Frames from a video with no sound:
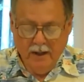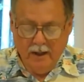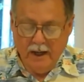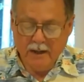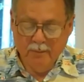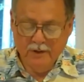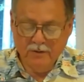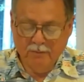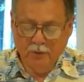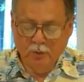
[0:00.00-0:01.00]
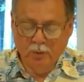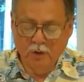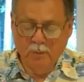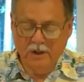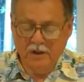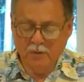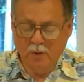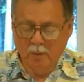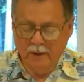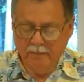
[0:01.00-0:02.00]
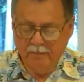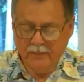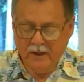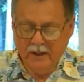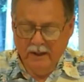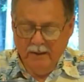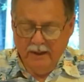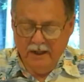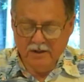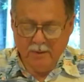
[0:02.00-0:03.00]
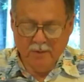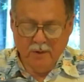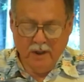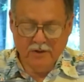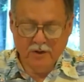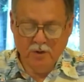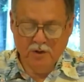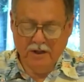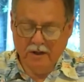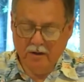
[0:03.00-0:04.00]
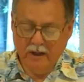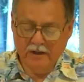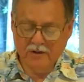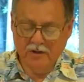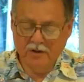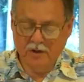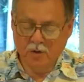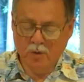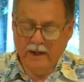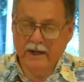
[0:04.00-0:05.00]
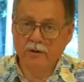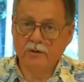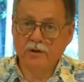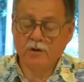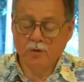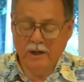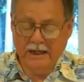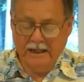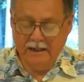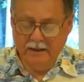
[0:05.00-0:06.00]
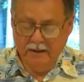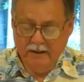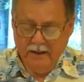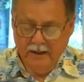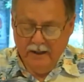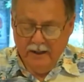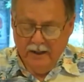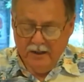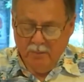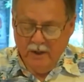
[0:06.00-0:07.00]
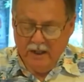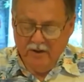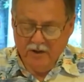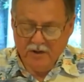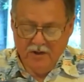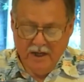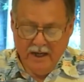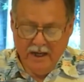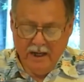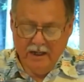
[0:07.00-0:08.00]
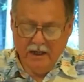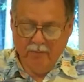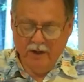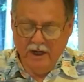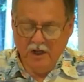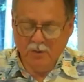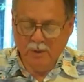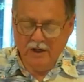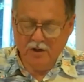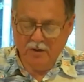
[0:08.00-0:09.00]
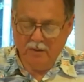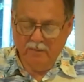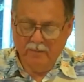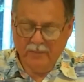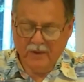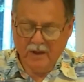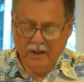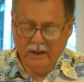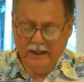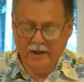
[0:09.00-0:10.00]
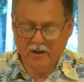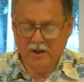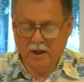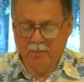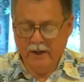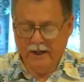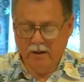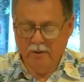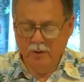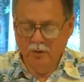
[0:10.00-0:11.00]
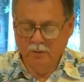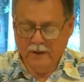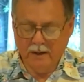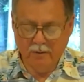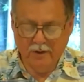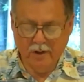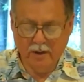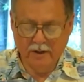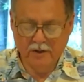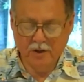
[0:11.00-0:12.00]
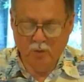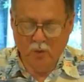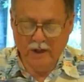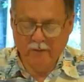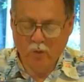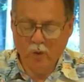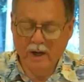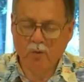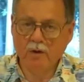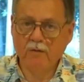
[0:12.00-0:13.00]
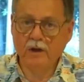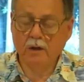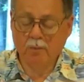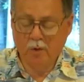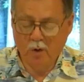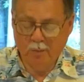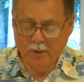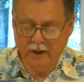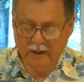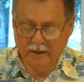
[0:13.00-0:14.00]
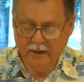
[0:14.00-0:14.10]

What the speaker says: Autumn is in full bloom at this moment, and it's up to us using their lessons as creators and training to make this day and every day special. Let us celebrate our newfound knowledge in whatever way we feel appropriate